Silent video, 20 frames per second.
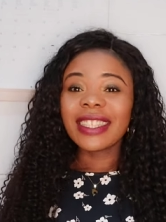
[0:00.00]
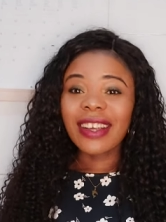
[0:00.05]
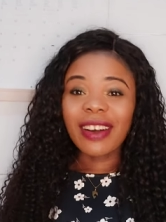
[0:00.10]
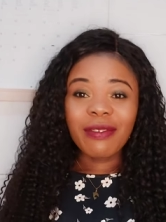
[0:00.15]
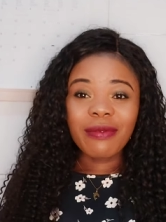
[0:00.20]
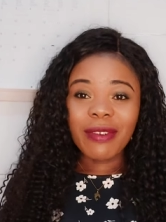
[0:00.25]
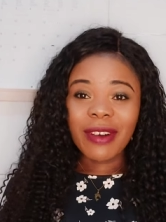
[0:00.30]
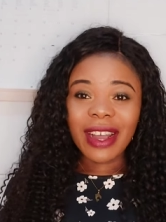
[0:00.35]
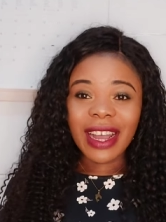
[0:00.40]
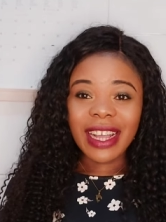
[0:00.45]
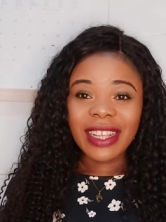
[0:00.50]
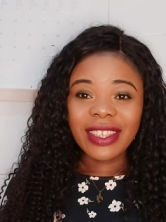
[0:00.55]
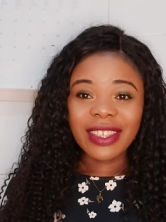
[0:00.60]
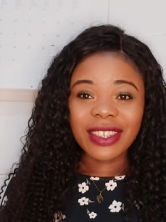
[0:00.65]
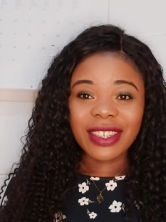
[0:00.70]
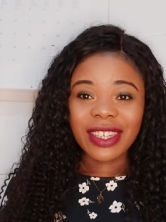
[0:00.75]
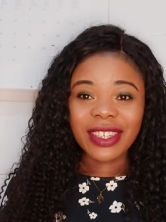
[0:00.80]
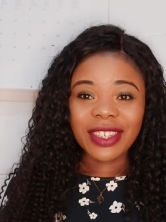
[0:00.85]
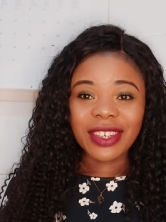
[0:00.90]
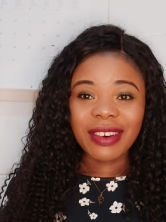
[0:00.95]
don't forget
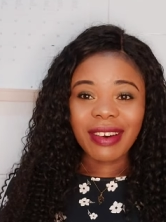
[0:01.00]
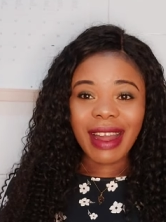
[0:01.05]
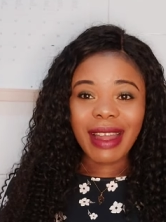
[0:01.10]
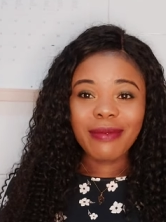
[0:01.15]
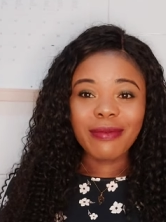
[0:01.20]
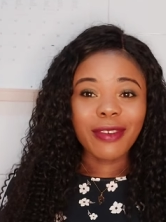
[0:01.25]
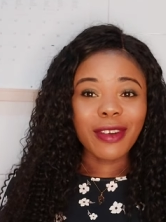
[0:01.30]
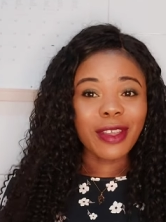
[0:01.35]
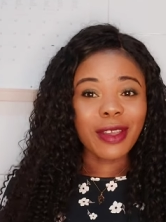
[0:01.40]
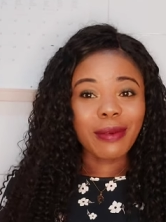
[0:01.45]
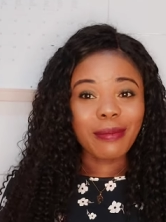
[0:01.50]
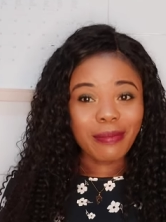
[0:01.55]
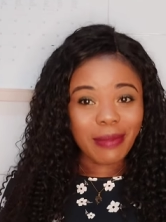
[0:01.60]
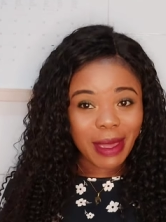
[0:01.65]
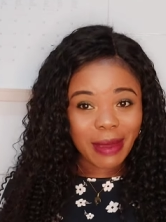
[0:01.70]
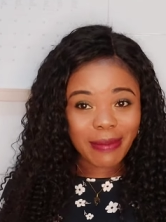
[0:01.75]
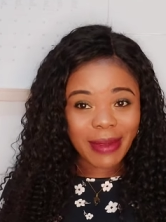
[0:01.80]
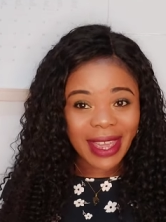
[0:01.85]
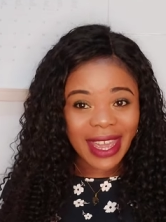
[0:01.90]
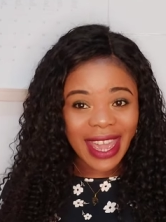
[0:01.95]
to subscribe for your
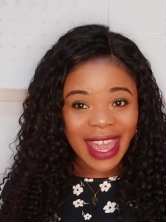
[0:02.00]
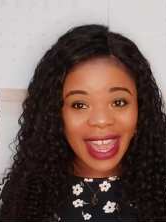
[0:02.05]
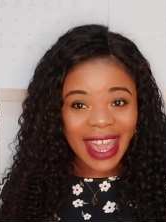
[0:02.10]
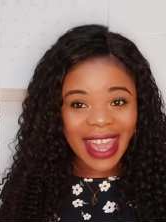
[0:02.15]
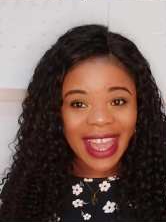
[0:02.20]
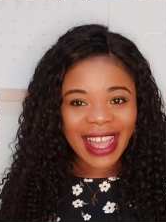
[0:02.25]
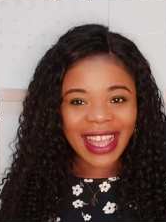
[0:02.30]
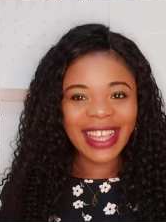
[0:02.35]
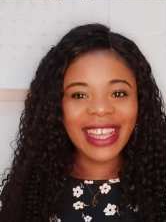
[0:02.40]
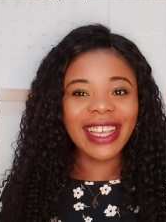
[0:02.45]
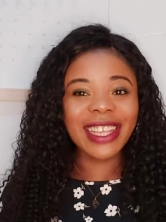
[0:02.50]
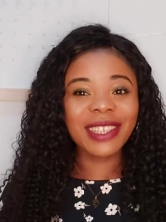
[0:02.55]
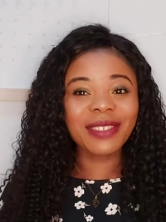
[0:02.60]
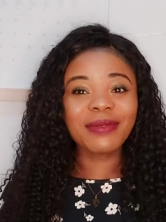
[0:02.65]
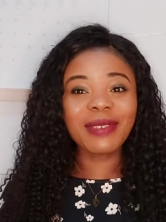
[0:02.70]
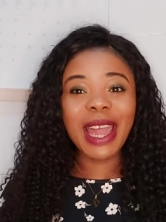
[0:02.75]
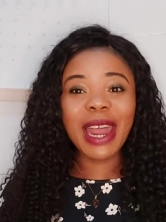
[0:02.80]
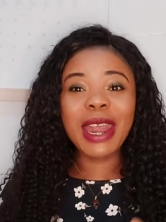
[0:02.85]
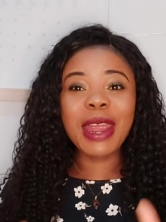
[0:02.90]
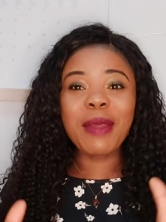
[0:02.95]
baby girl.
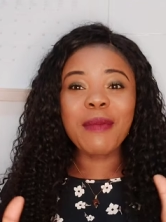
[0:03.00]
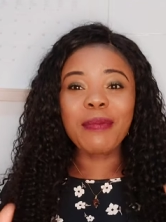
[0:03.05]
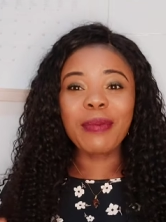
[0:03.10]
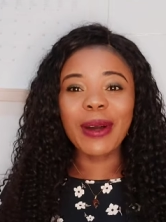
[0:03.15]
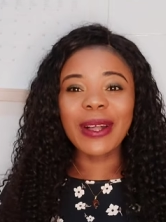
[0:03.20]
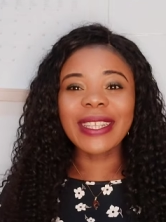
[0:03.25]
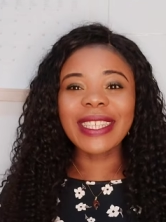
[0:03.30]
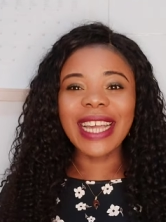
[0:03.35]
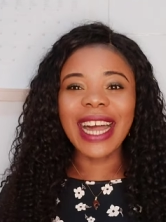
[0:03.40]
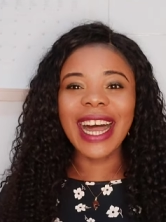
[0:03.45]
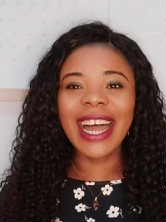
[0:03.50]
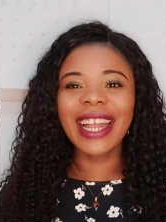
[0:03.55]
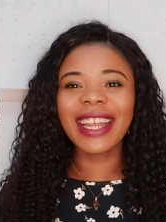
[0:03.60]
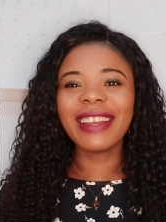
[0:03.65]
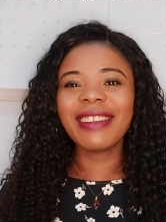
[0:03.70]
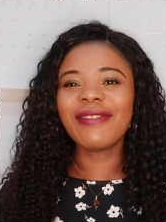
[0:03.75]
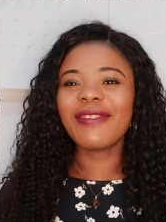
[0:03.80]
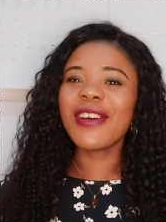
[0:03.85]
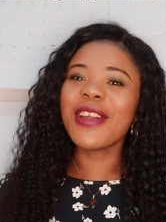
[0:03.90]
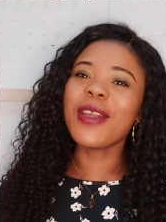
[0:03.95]
It's very
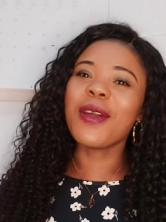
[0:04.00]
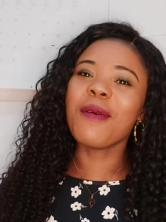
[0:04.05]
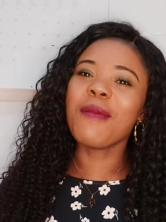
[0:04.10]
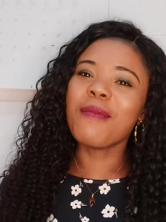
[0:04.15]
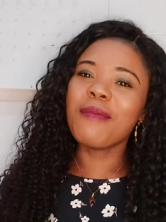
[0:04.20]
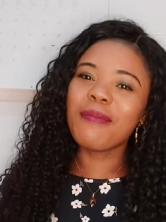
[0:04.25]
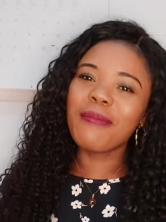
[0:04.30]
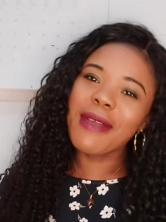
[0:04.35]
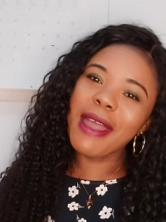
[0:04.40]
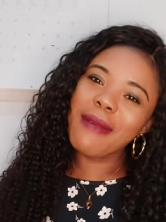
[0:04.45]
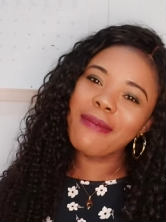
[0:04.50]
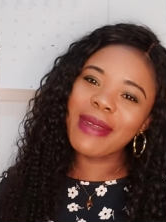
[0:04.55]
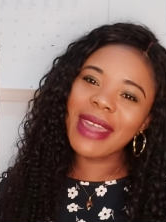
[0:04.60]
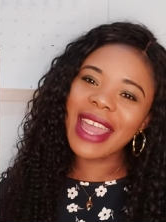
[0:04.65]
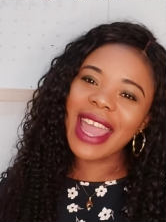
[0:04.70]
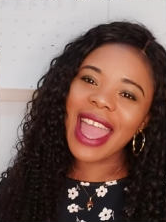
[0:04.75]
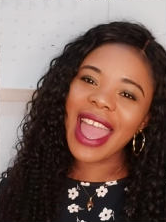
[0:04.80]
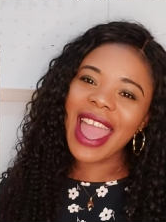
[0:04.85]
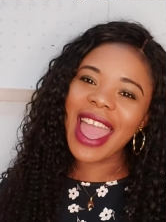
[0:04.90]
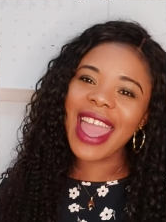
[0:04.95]
important for your
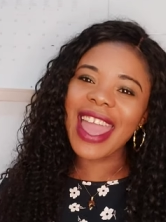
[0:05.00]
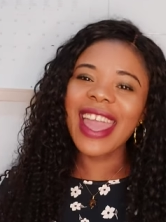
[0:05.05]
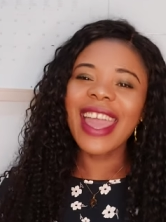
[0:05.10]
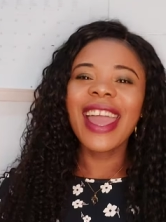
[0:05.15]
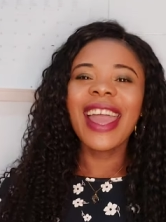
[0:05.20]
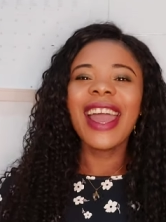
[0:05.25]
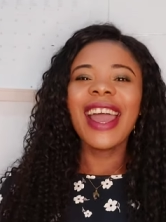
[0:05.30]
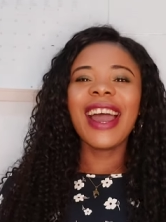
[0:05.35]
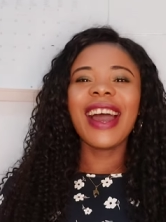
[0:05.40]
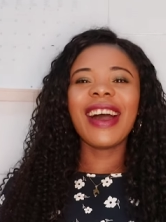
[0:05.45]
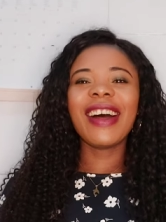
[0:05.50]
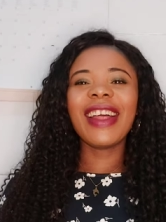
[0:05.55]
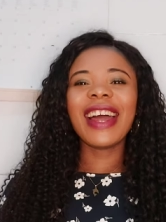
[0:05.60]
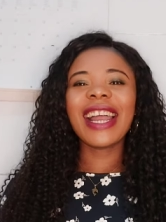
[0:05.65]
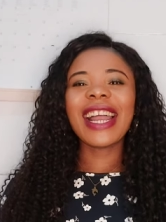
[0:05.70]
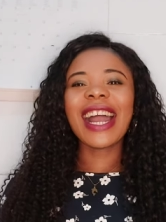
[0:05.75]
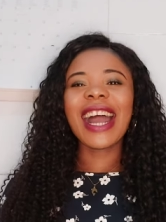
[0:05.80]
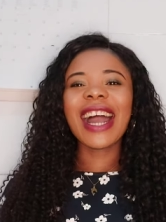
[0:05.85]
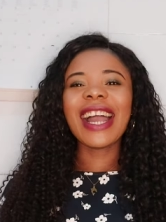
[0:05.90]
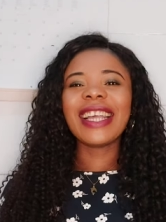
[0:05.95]
baby girl.
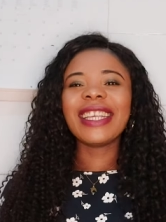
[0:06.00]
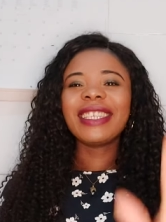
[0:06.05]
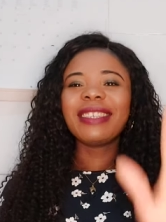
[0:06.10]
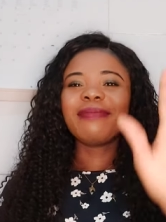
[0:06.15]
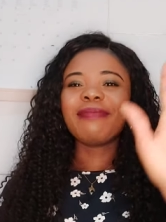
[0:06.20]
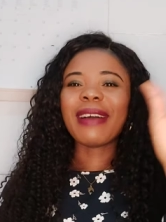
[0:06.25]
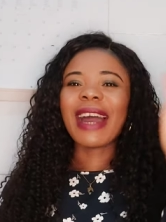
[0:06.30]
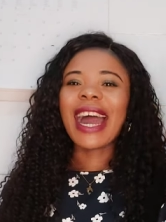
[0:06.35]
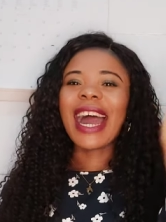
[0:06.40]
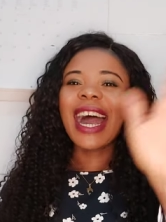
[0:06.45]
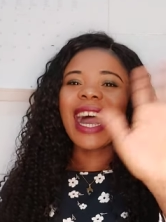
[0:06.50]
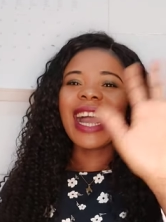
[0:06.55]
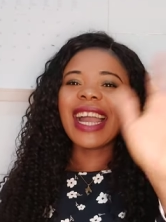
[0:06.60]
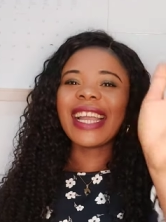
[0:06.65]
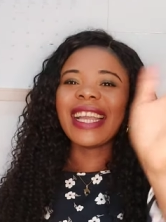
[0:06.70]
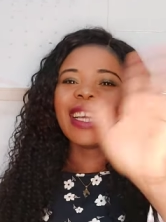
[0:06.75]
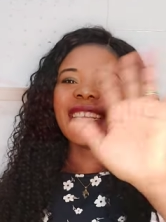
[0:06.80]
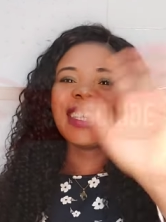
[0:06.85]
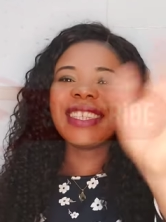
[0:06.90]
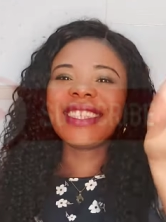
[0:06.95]
Alright guys,
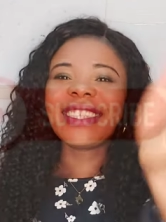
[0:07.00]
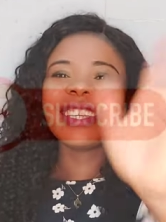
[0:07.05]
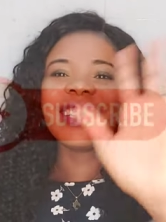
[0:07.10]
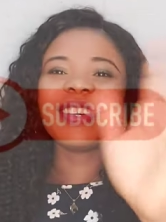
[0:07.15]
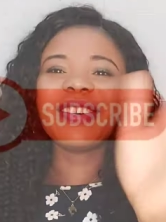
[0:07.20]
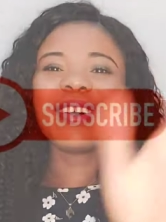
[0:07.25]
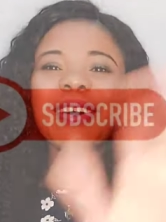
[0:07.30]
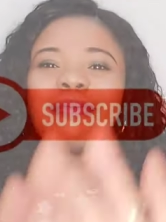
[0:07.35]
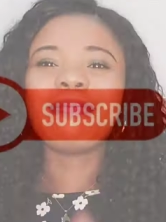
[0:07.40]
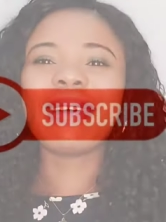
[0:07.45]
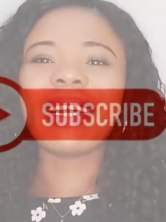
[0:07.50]
bye. See you on